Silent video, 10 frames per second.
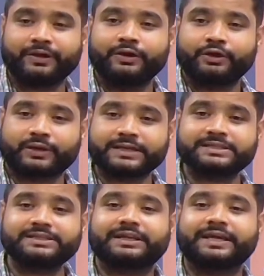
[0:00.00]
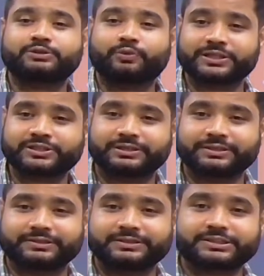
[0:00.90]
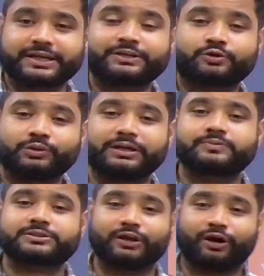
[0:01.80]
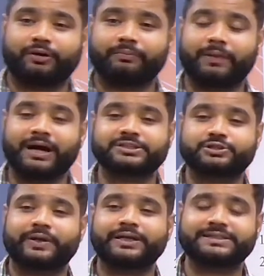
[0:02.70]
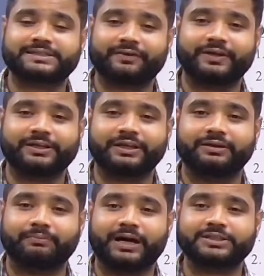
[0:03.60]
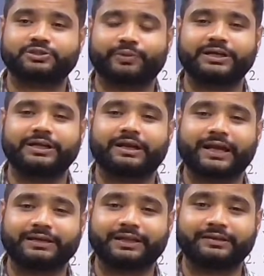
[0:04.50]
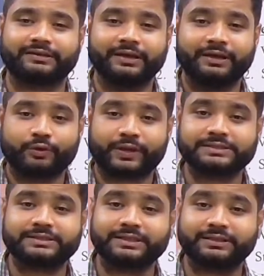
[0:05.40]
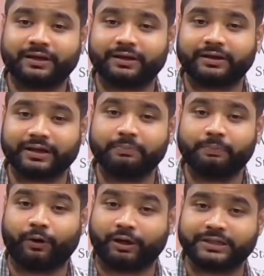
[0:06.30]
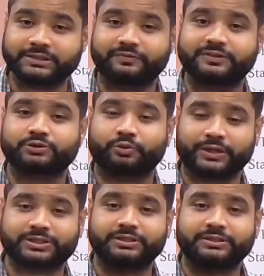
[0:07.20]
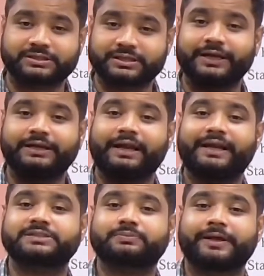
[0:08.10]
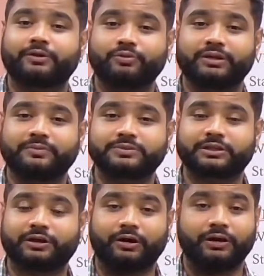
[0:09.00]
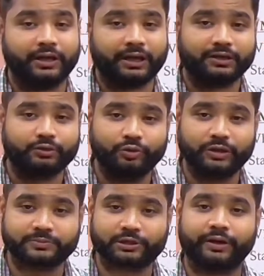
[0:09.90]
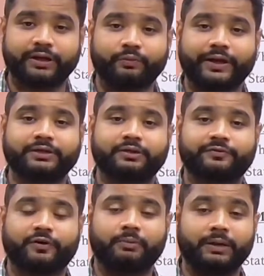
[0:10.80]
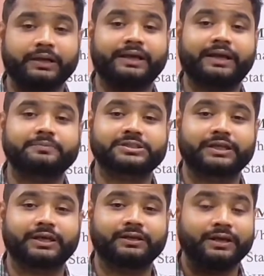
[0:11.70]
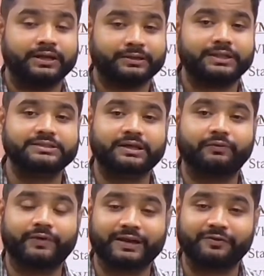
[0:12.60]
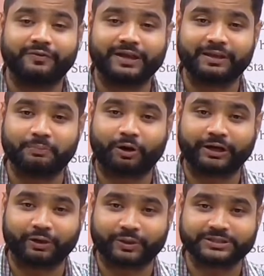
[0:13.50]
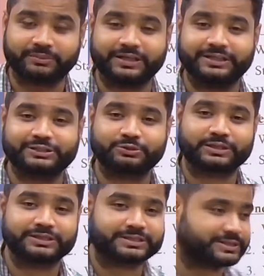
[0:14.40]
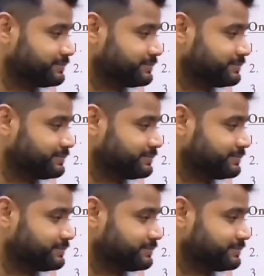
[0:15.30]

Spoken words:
You can see the next question, state Coulomb's law, March 2017, March 2019. You can see the importance of this question, state and explain Coulomb's law and Coulomb's law in vector form. Again, I'm saying these are very, very important questions, my dear students.